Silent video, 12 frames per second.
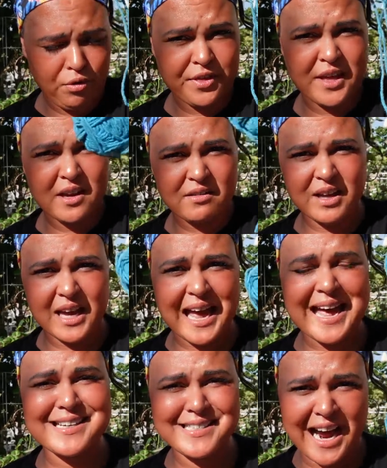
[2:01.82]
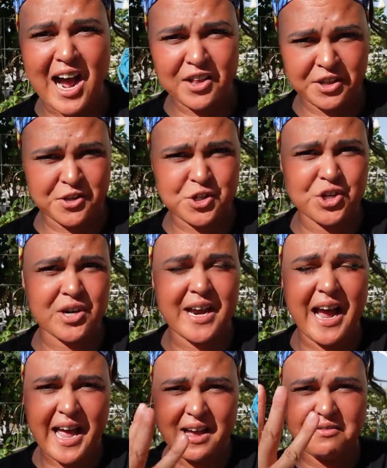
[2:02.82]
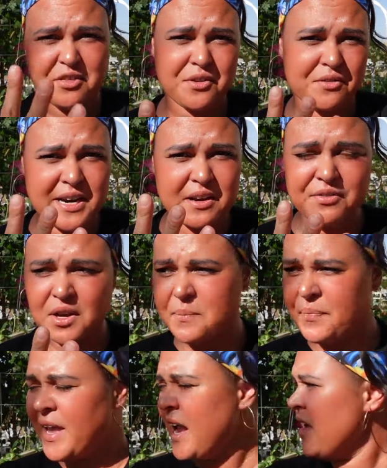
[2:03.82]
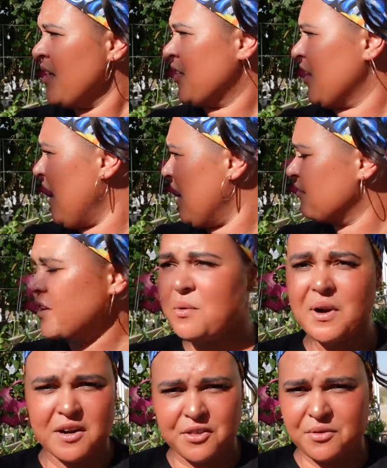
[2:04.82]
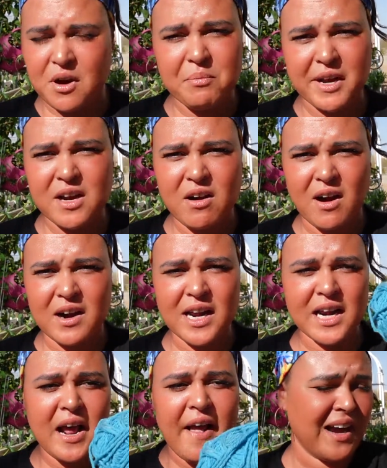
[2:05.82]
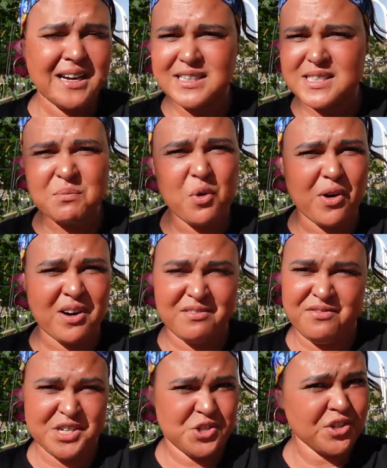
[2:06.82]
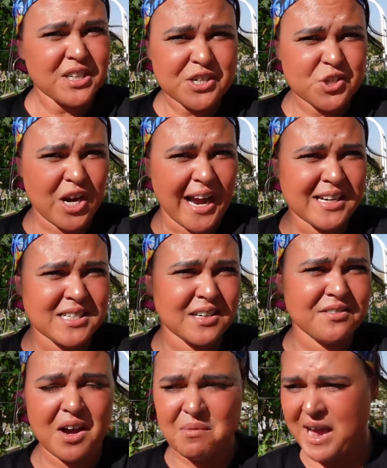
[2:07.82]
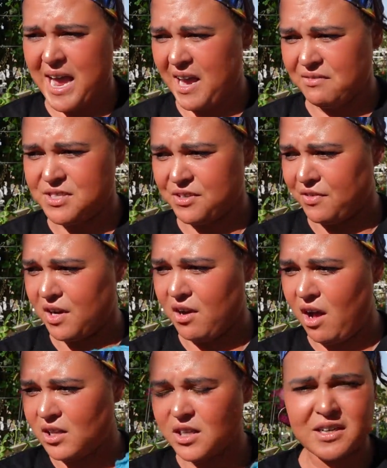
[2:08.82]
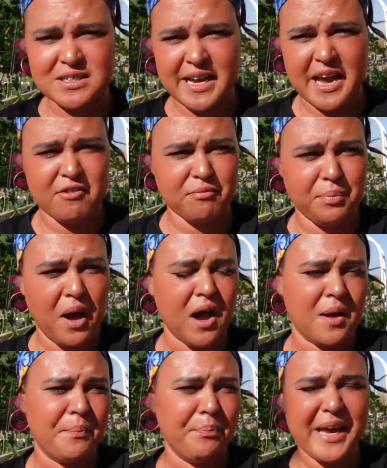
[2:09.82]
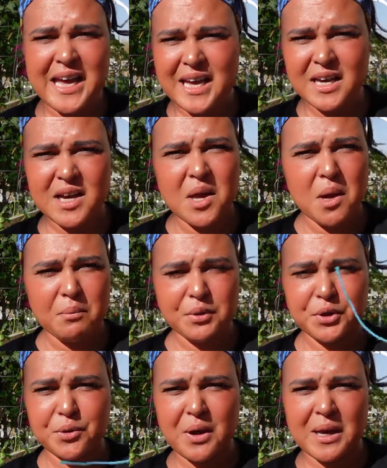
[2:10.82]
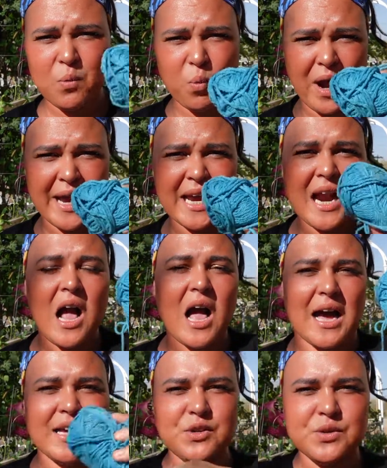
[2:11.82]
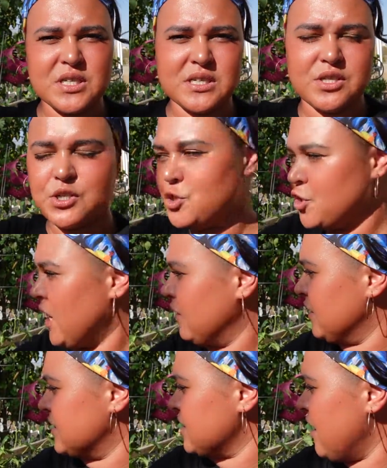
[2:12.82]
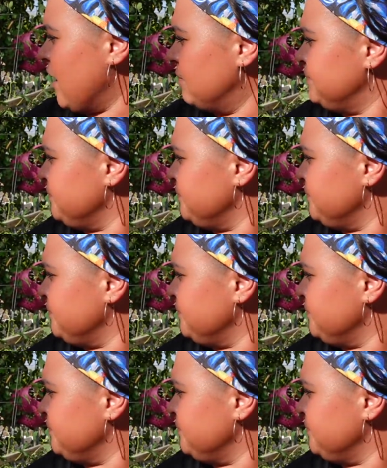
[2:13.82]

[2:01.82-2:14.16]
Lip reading: thing of it at Dollar Tree. I have 3 of them. They're everywhere throughout my garden. I find it's more visually attractive. I have different colors. I have pink, blue, and white. I use it to trellis up